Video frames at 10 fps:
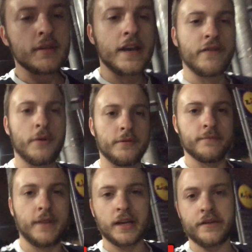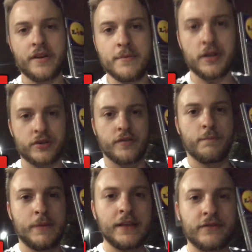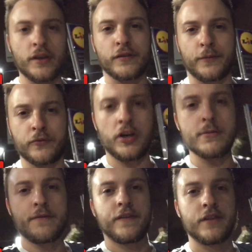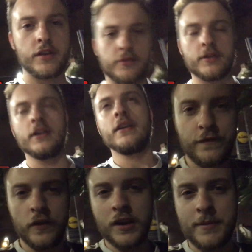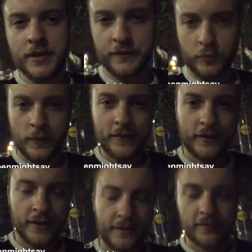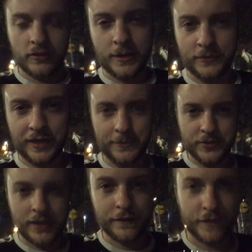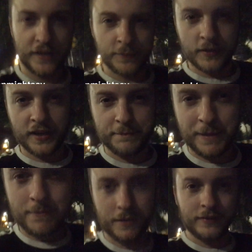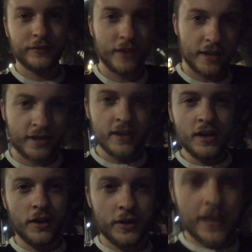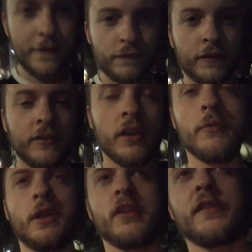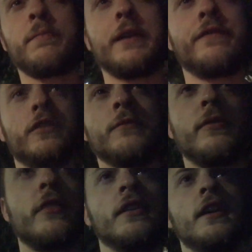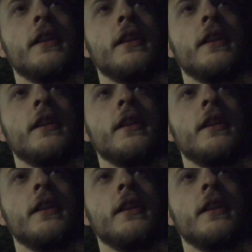Everyone, thank you very much. Please do subscribe if you're new. Follow me on Twitter, Instagram, Snapchat and Facebook. It's Ben My Say on every single one of those platforms.